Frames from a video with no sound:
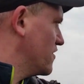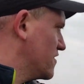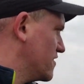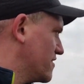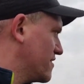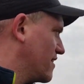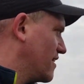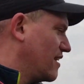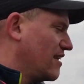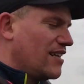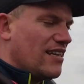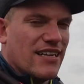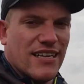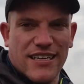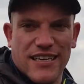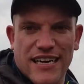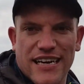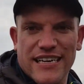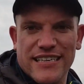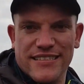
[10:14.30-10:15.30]
and
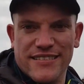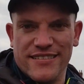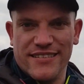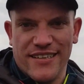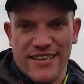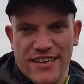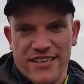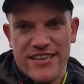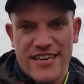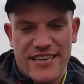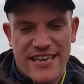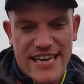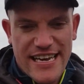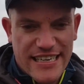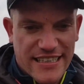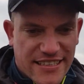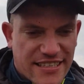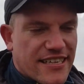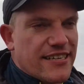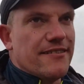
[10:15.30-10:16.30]
you
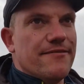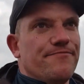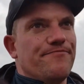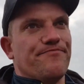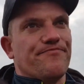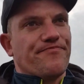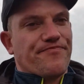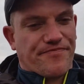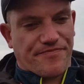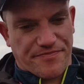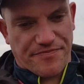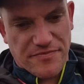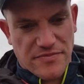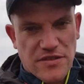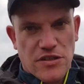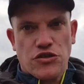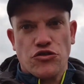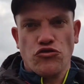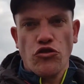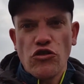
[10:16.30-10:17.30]
need to
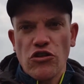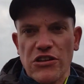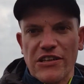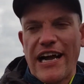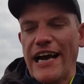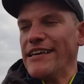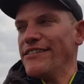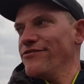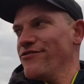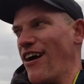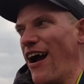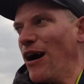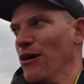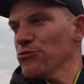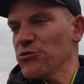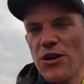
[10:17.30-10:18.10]
struggle getting around